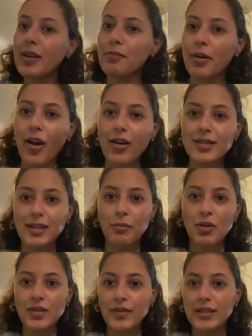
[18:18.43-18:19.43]
But honestly,
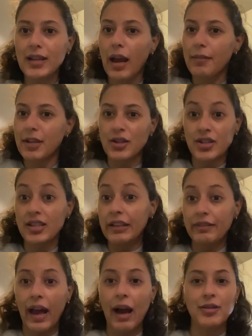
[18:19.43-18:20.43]
most of the times I just
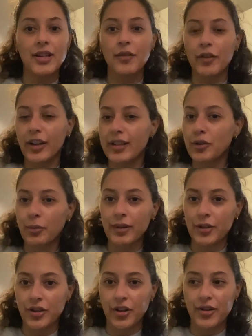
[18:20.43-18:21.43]
leave the house and I forget to open
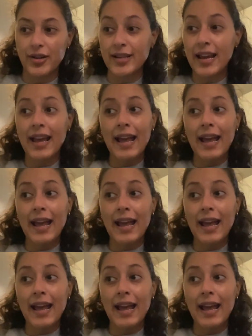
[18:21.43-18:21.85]
the shutters